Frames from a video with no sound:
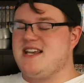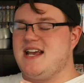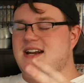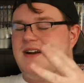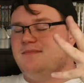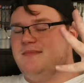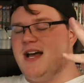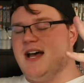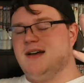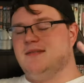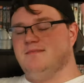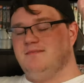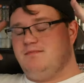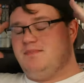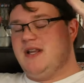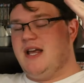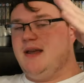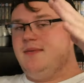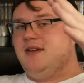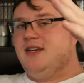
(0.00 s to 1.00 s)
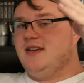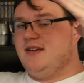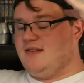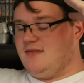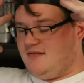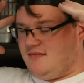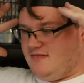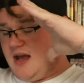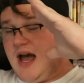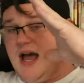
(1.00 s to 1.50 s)
and I'm not
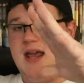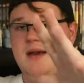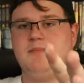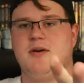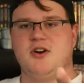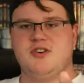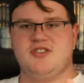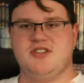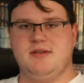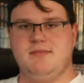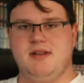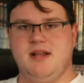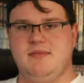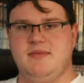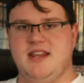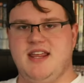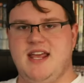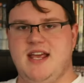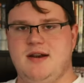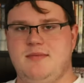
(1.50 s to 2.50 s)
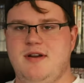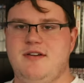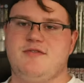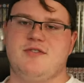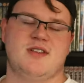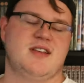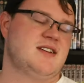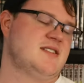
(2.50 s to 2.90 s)
blaming, I am partially blaming the anime for